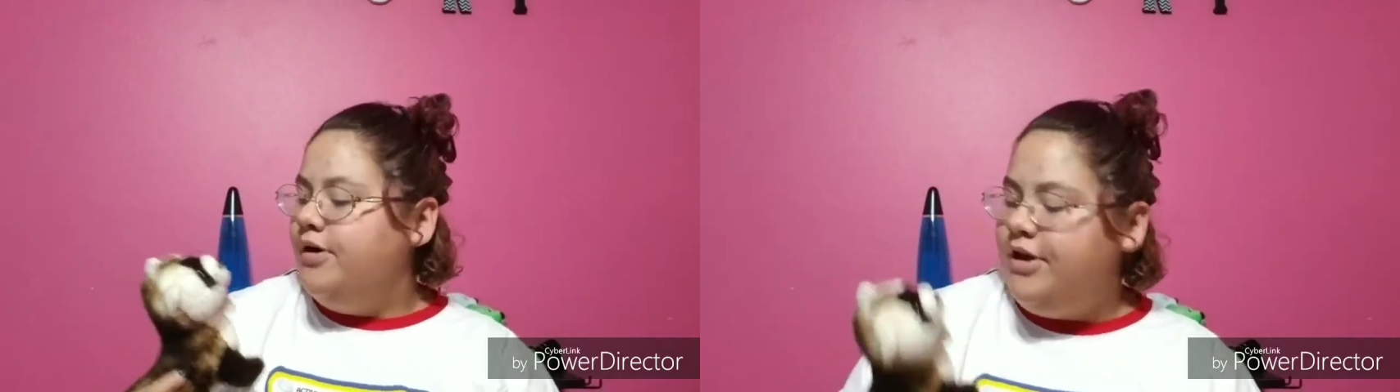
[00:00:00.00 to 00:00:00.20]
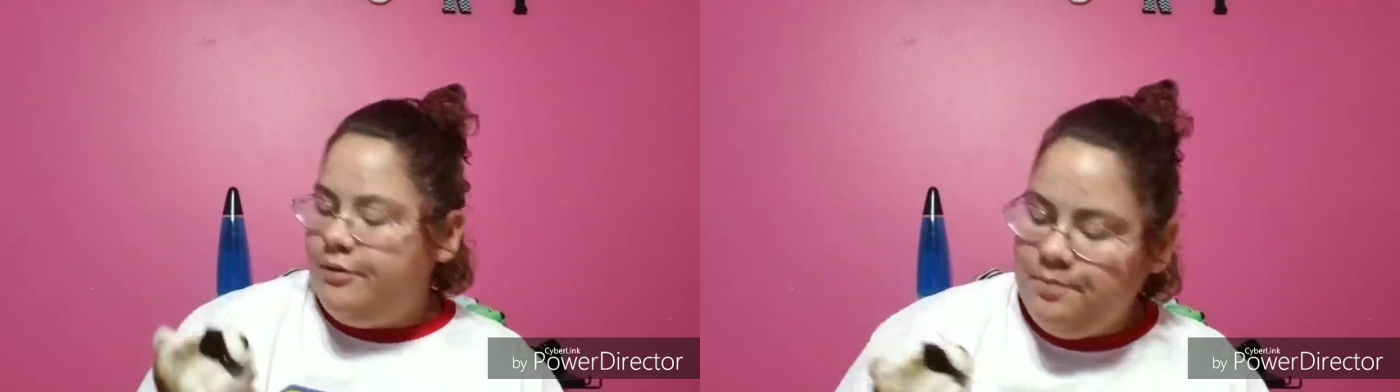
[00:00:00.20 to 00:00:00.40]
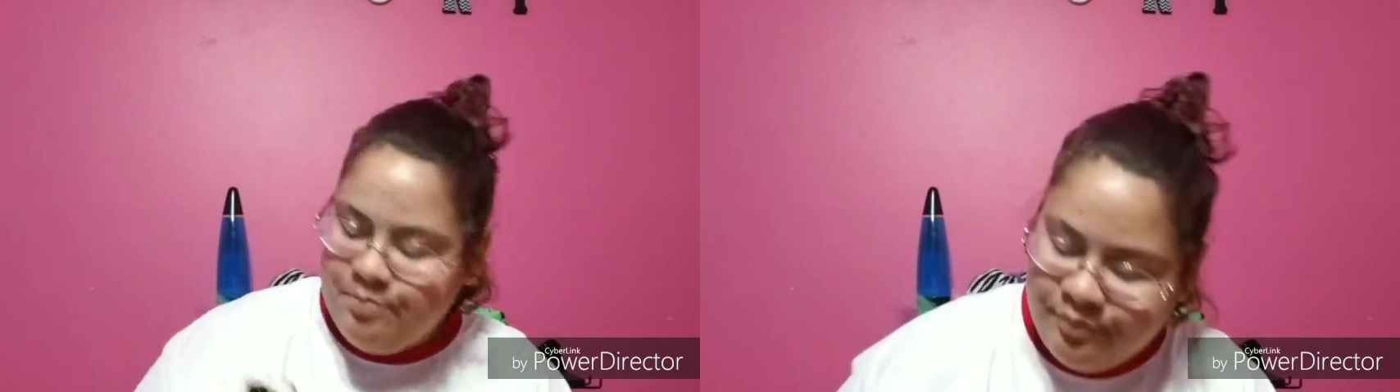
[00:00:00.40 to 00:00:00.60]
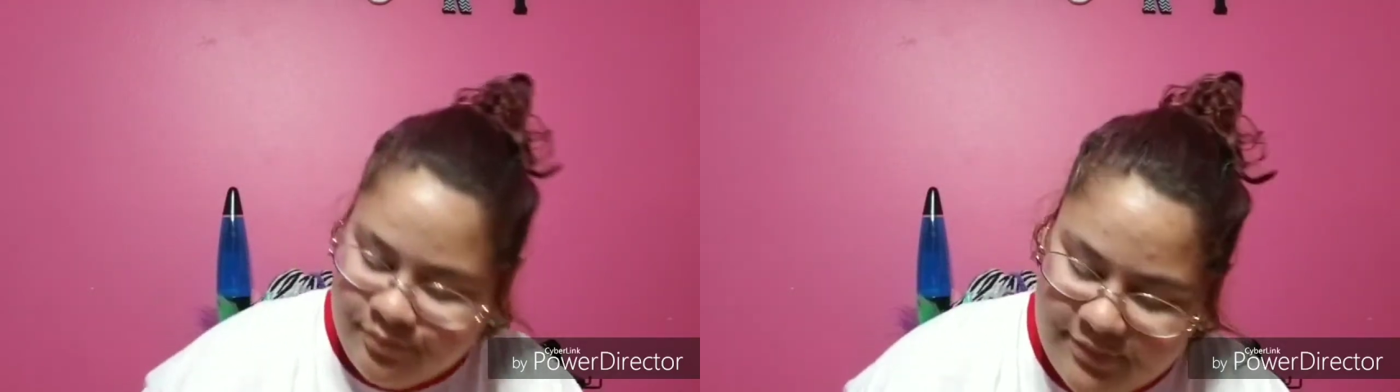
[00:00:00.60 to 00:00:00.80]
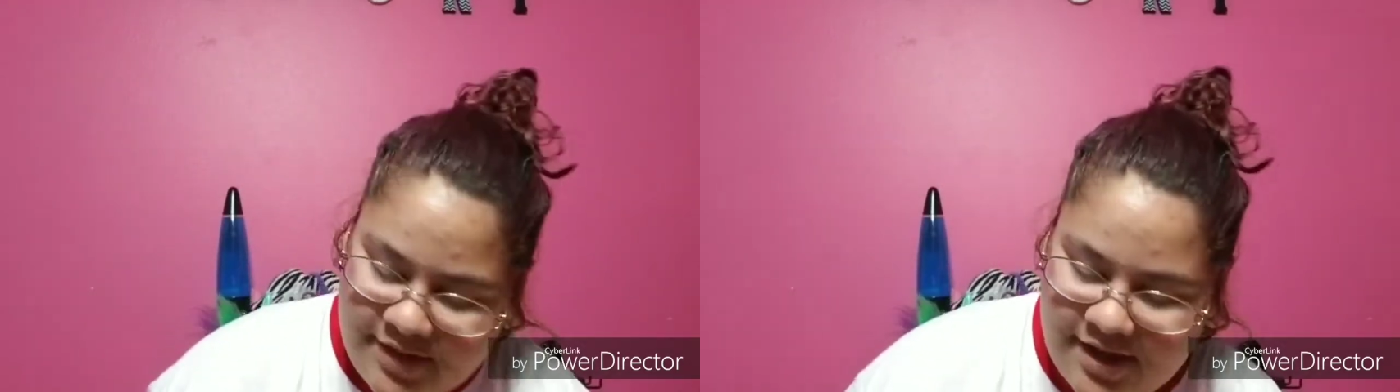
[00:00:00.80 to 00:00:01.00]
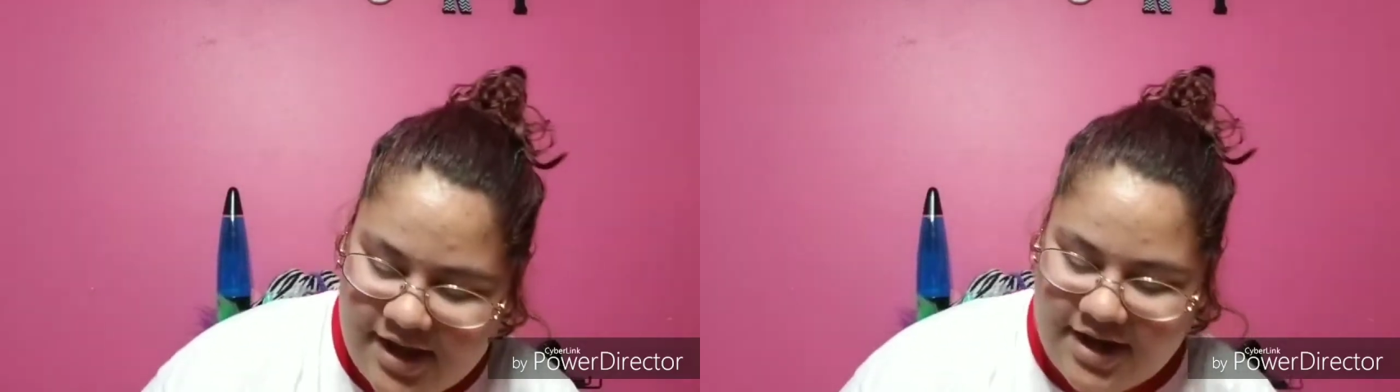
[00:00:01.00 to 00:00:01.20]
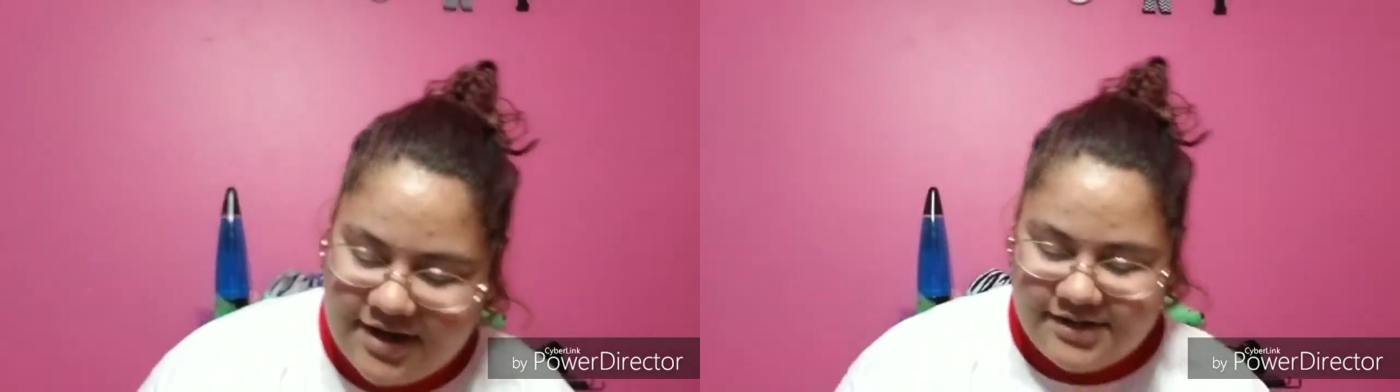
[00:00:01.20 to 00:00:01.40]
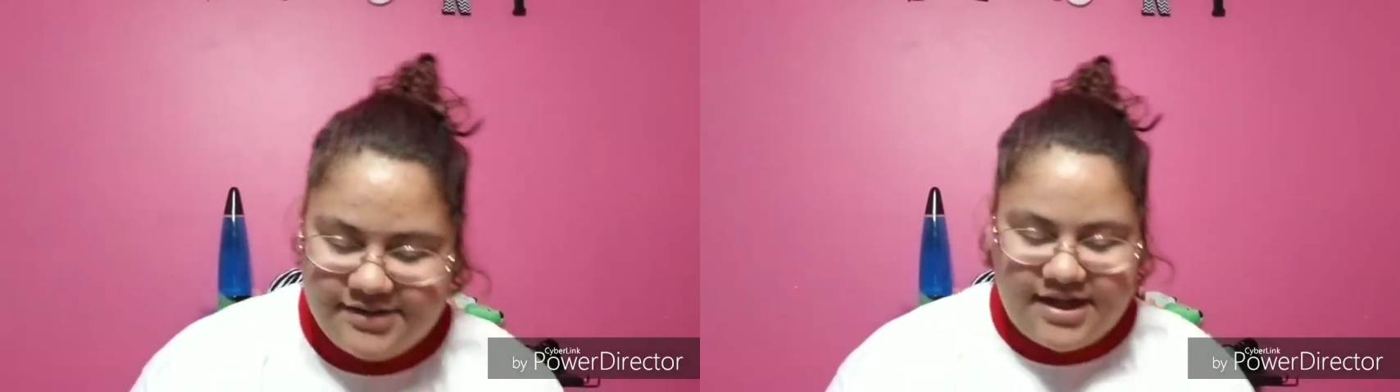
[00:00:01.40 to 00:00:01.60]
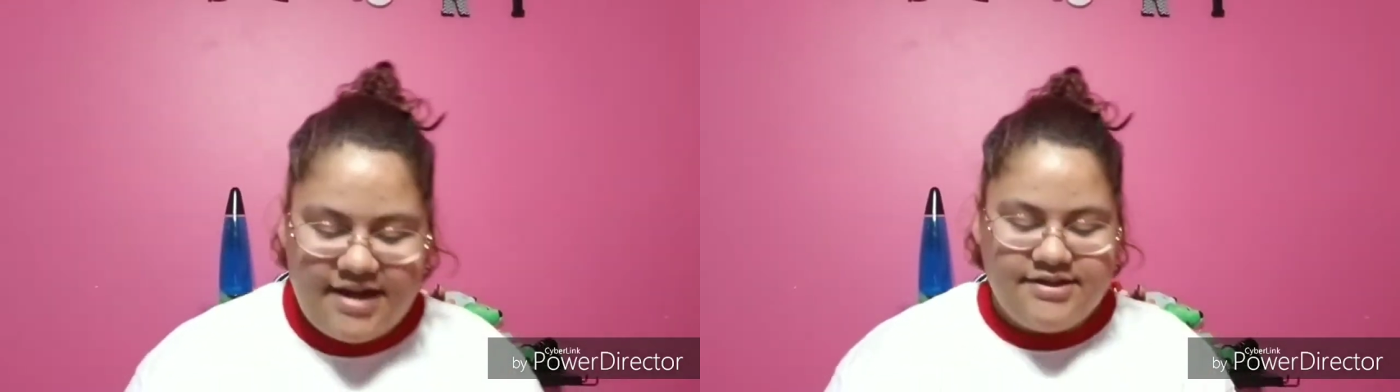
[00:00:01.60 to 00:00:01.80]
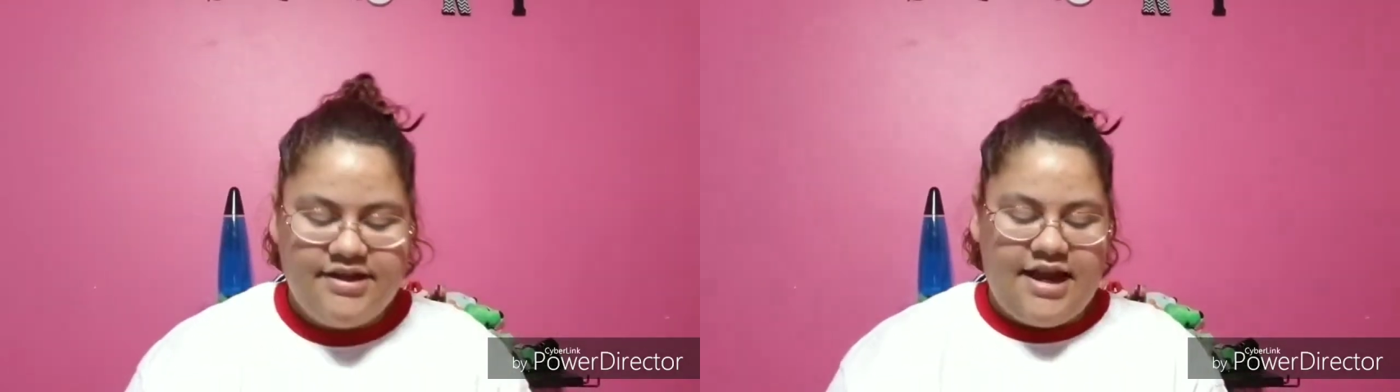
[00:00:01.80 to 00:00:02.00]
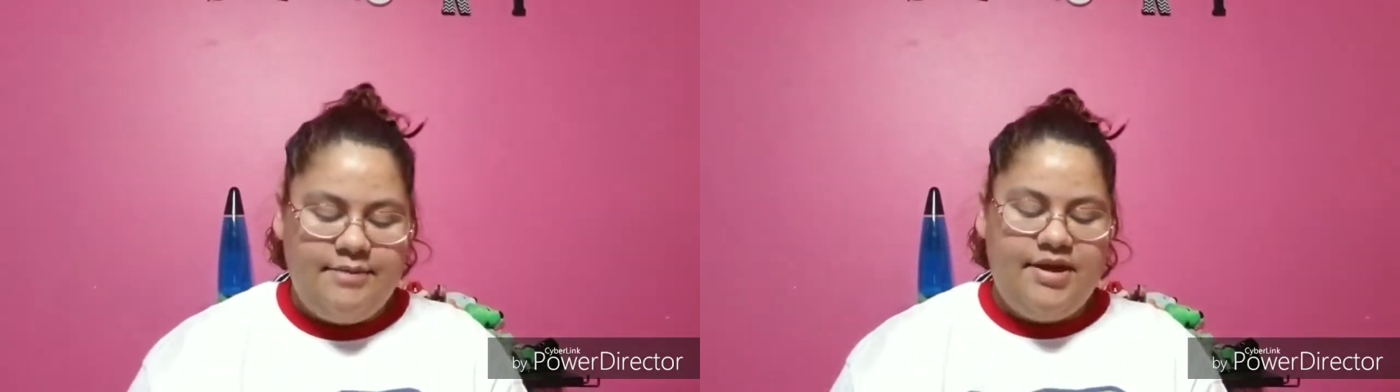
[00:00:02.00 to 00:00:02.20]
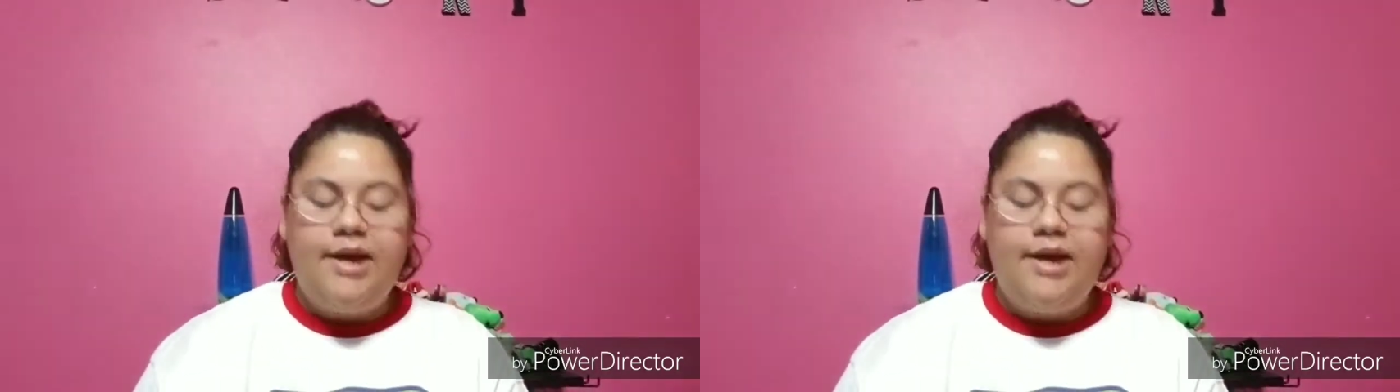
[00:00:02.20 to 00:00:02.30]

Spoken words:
cute. And I decided to name